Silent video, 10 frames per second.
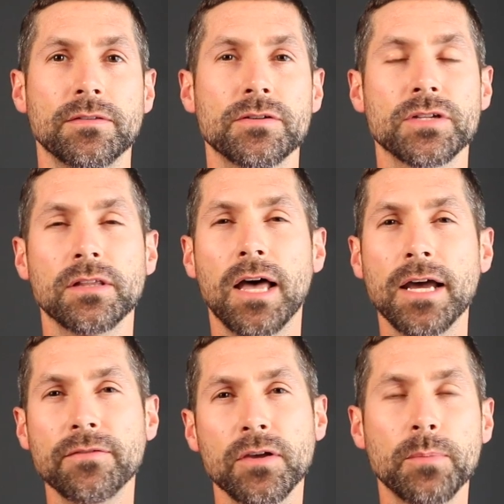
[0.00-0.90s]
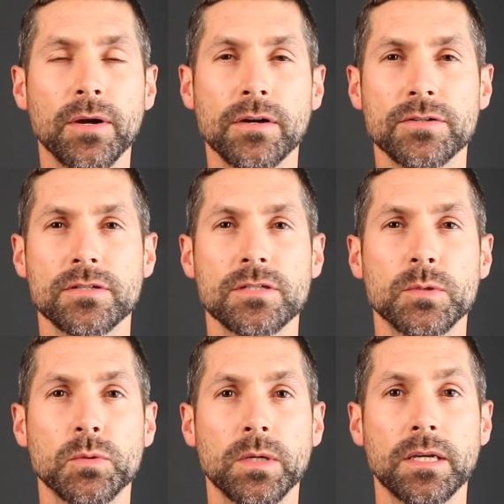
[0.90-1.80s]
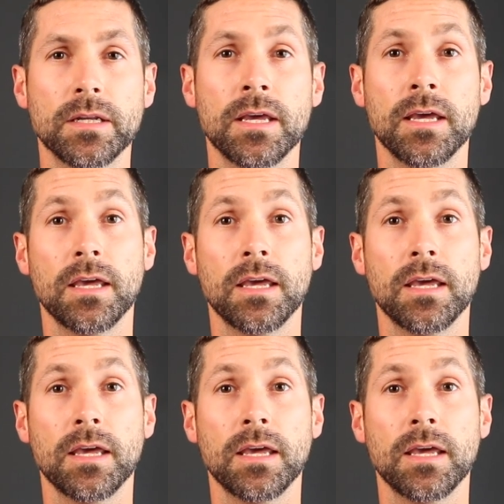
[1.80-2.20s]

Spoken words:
There's a lot of comparisons between